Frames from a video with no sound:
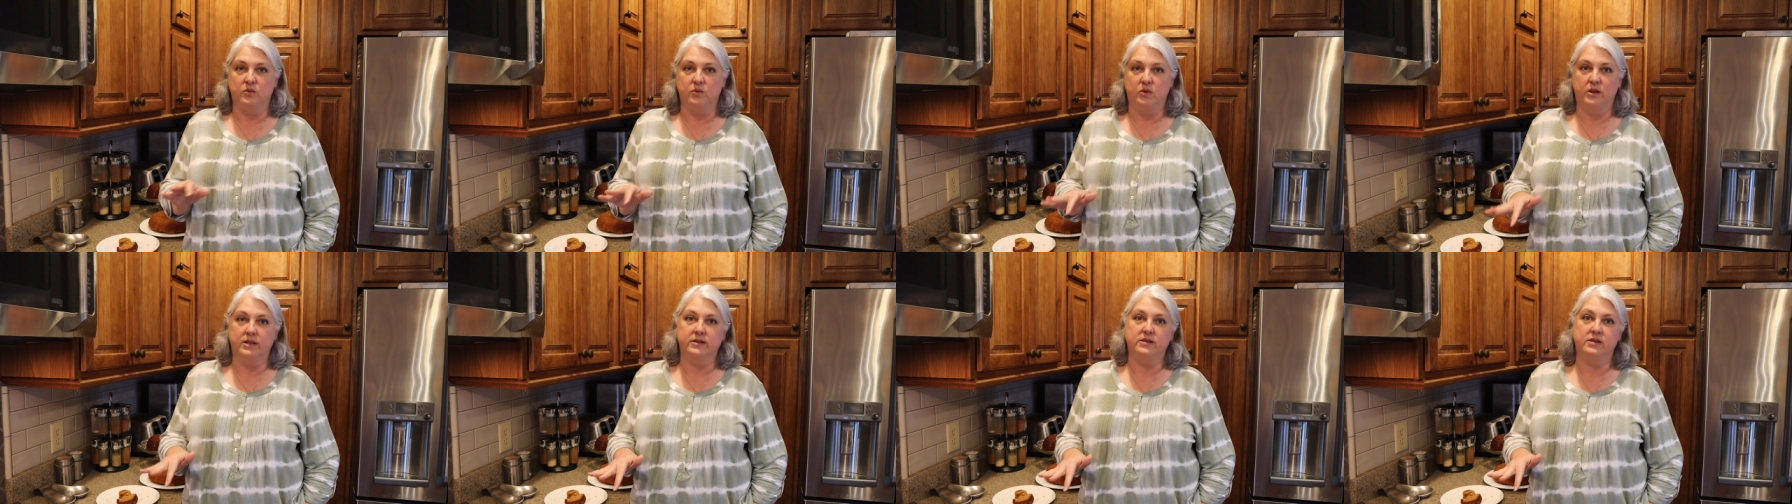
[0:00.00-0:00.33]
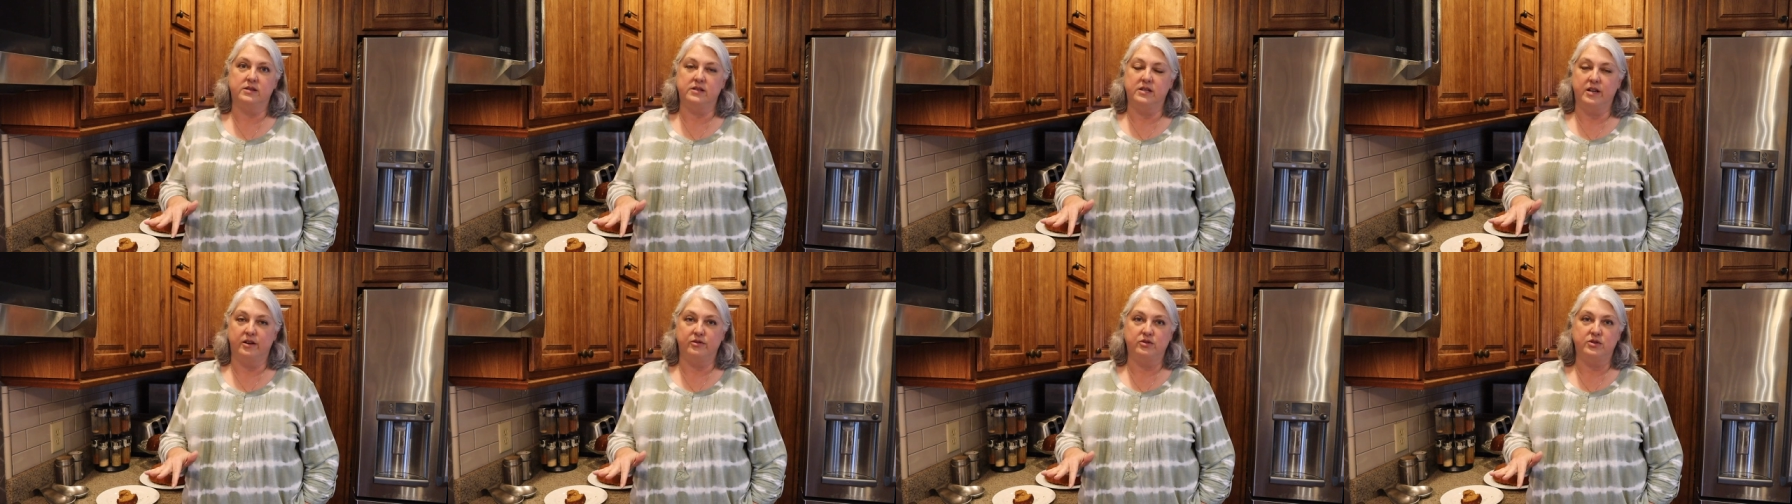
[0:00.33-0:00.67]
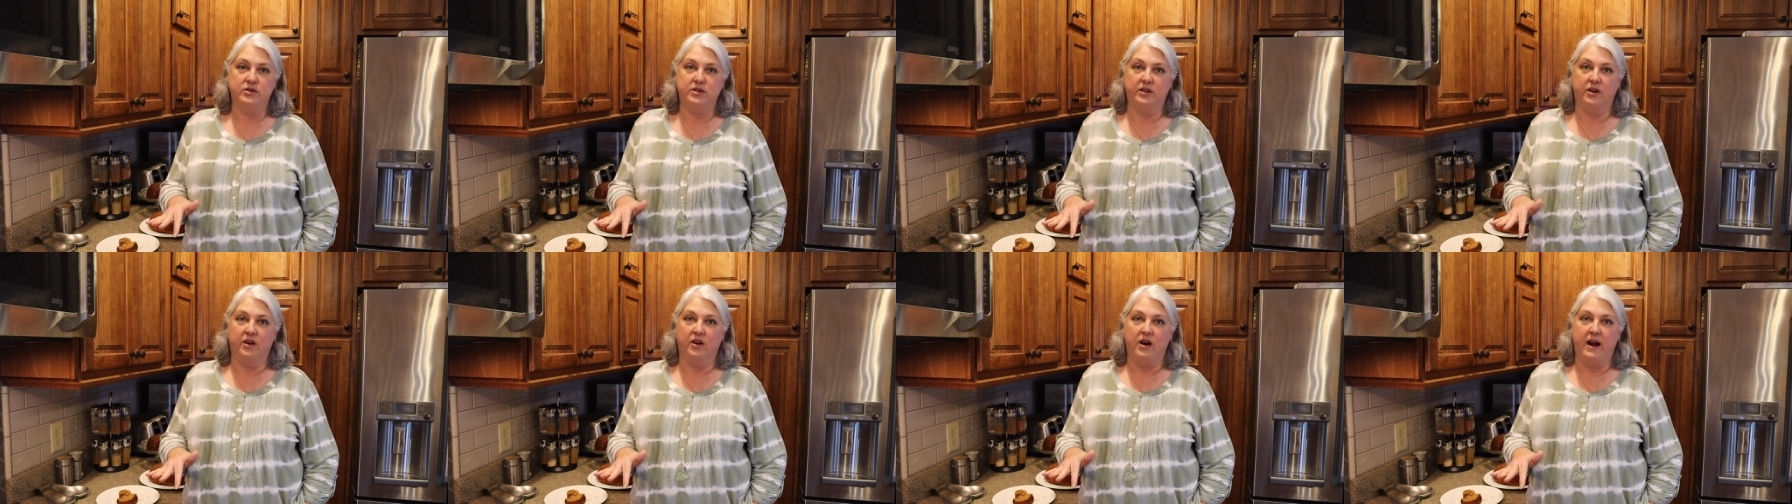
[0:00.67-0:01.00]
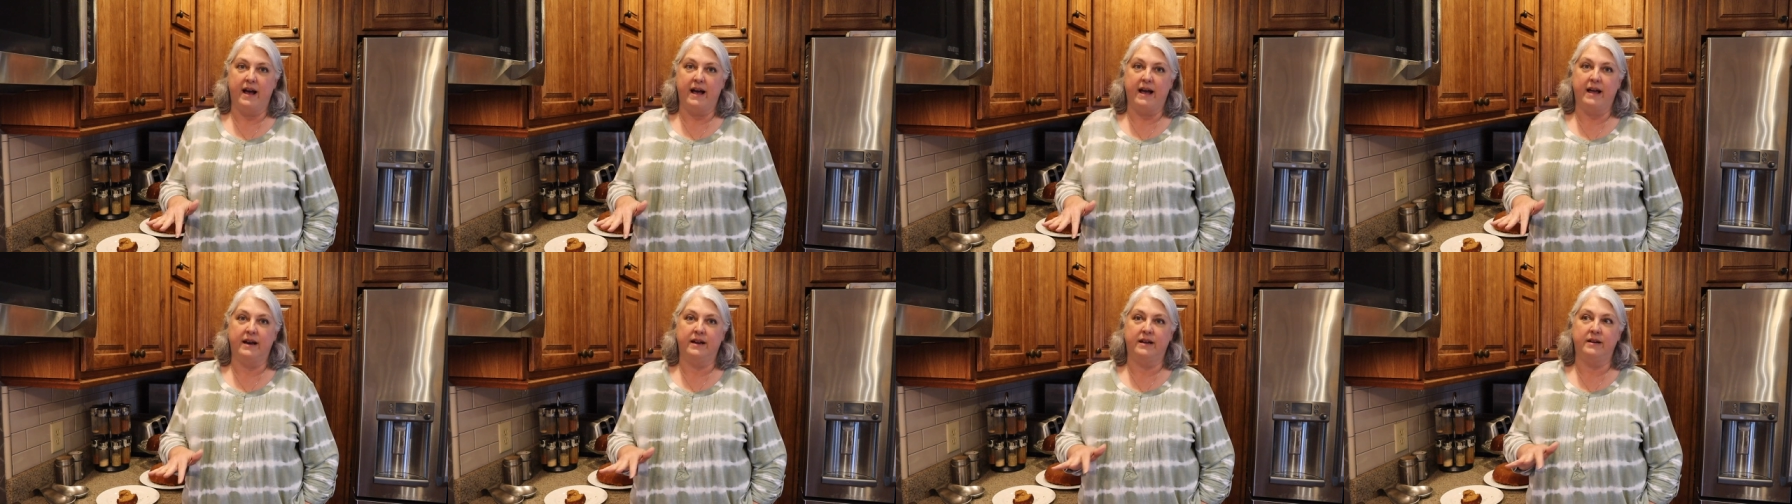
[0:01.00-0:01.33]
One is no sugar
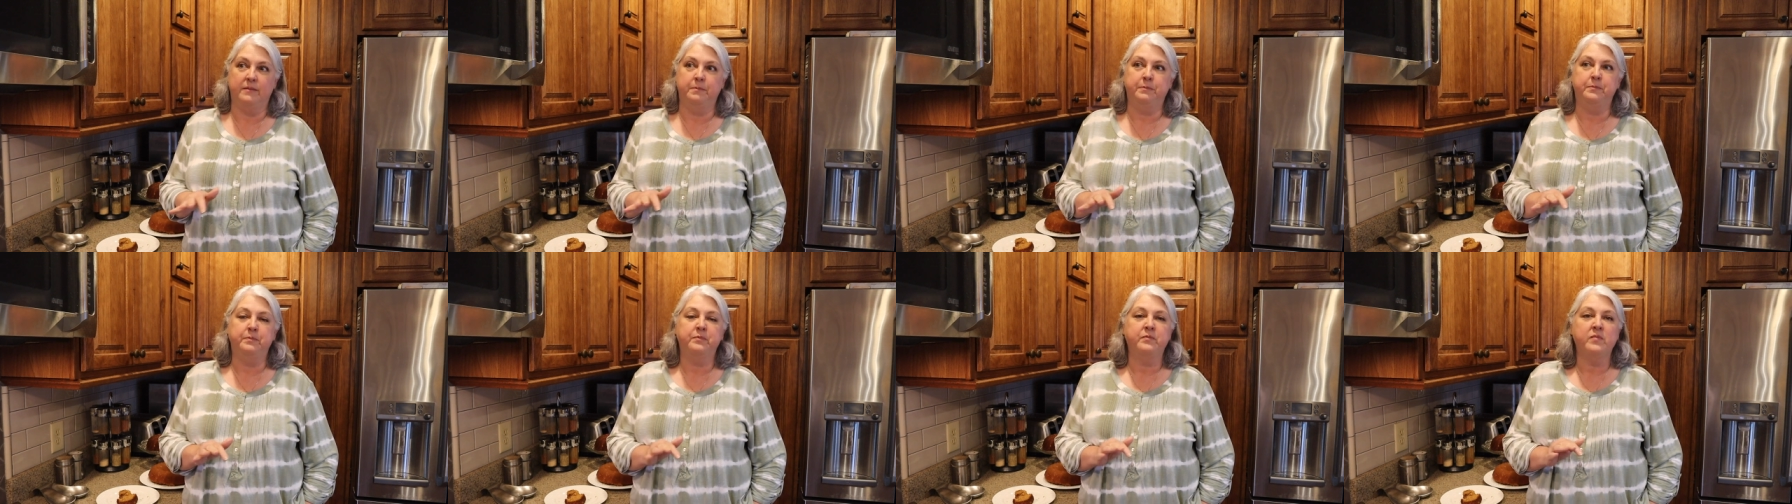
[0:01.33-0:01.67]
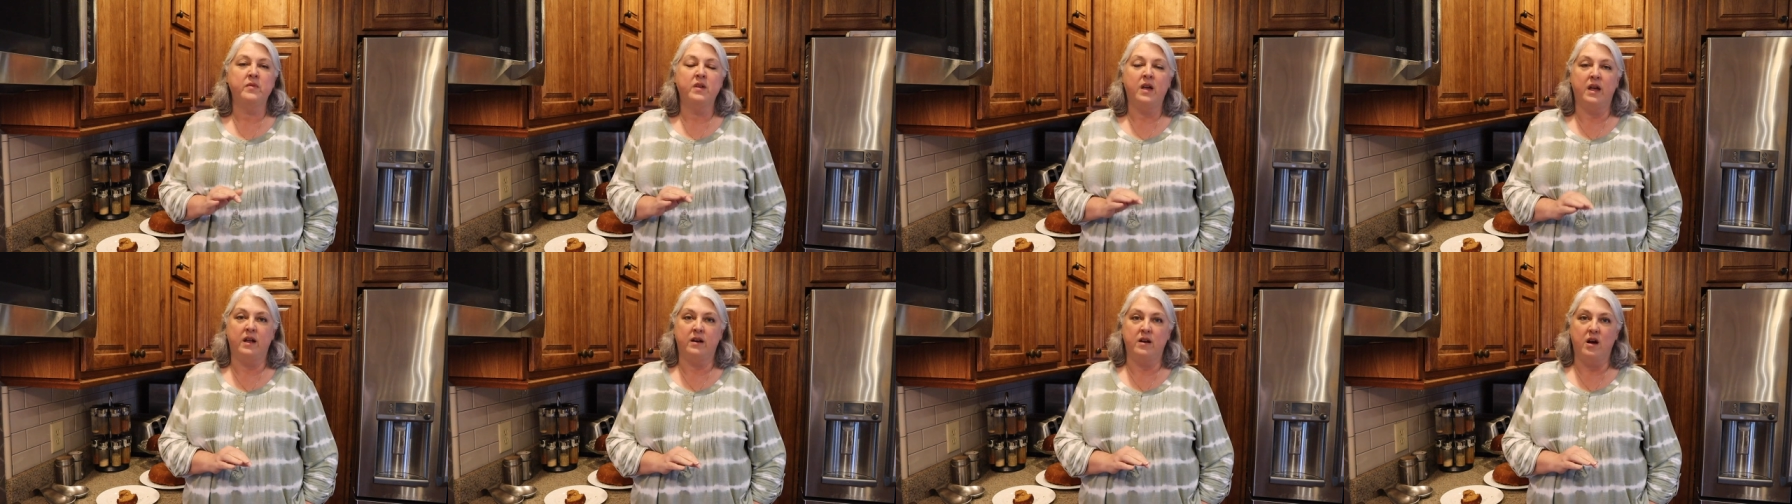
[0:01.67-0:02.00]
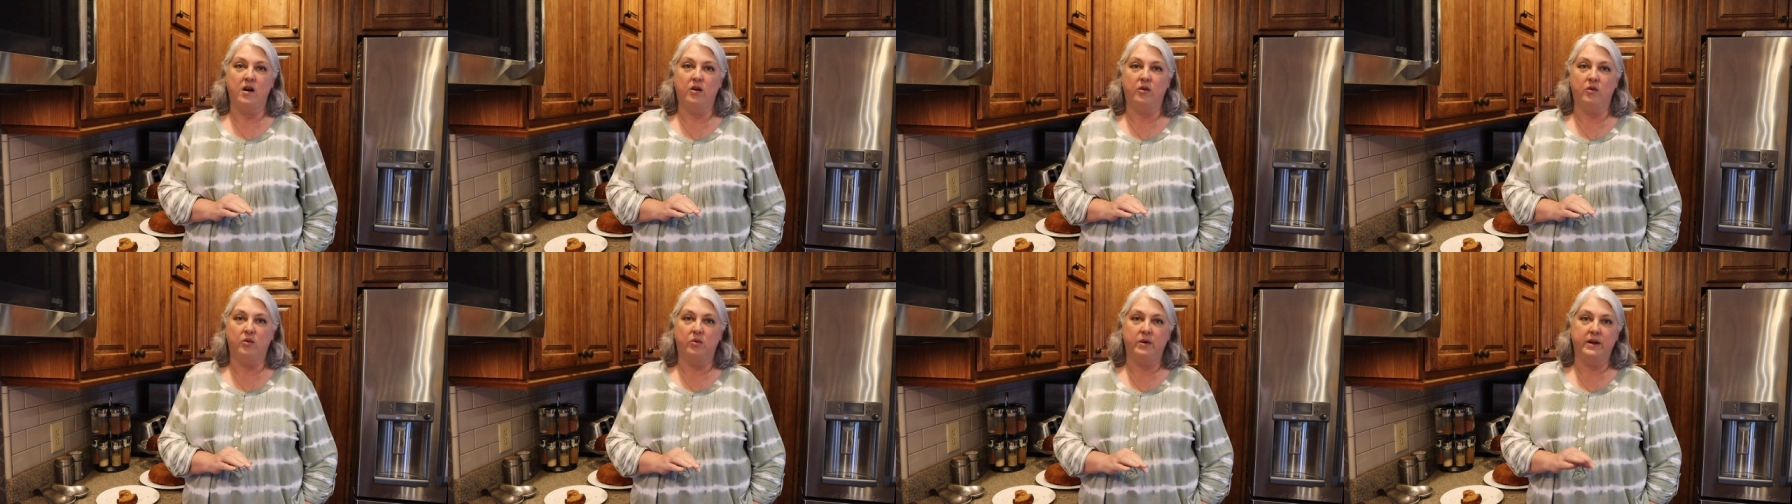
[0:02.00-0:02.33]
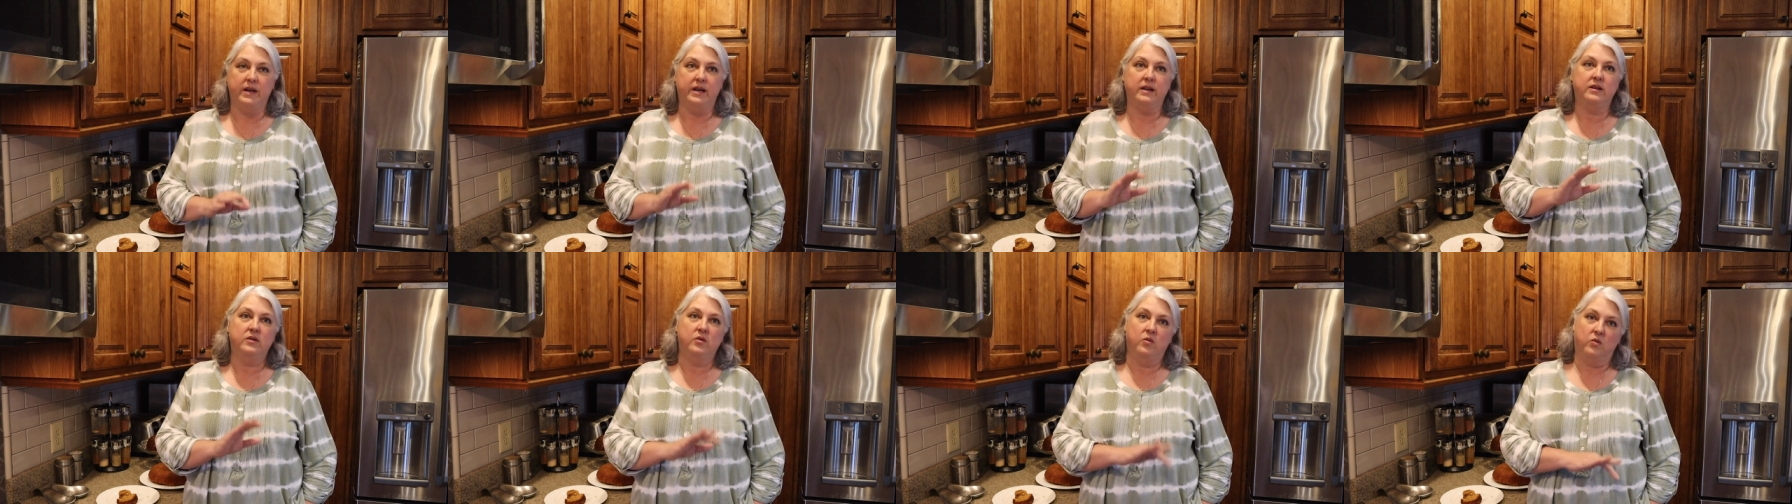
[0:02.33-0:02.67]
added and whole
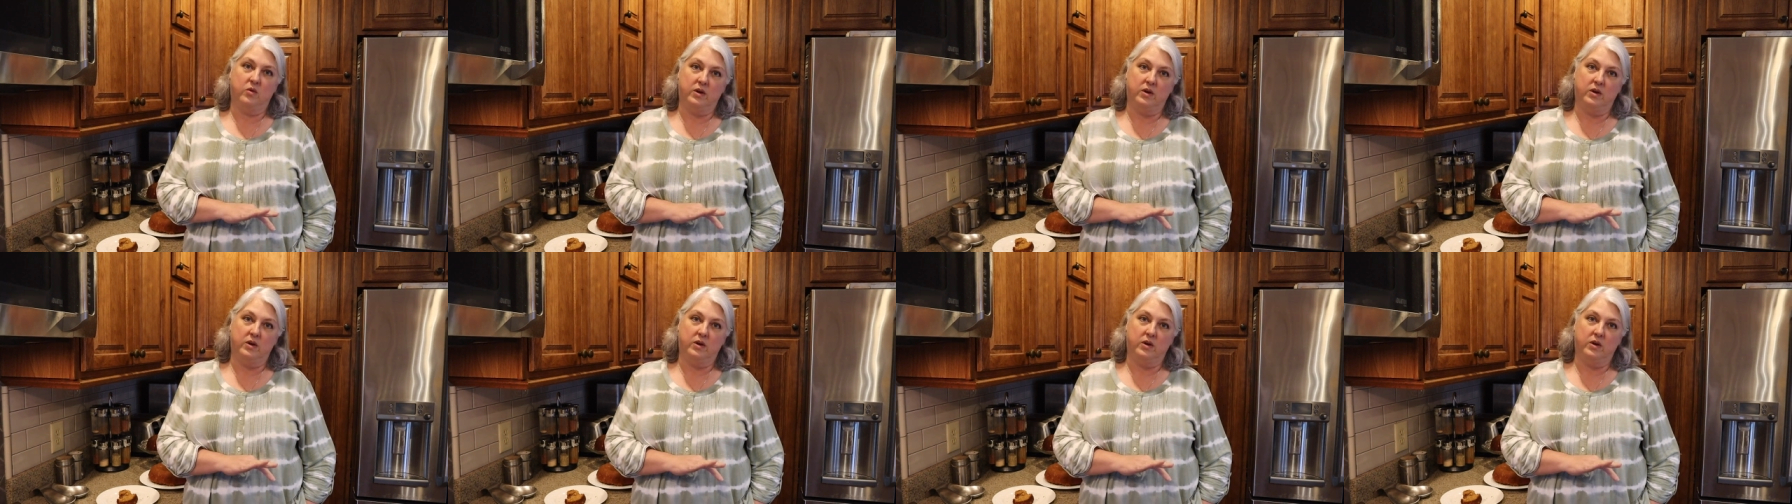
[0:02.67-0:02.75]
wheat.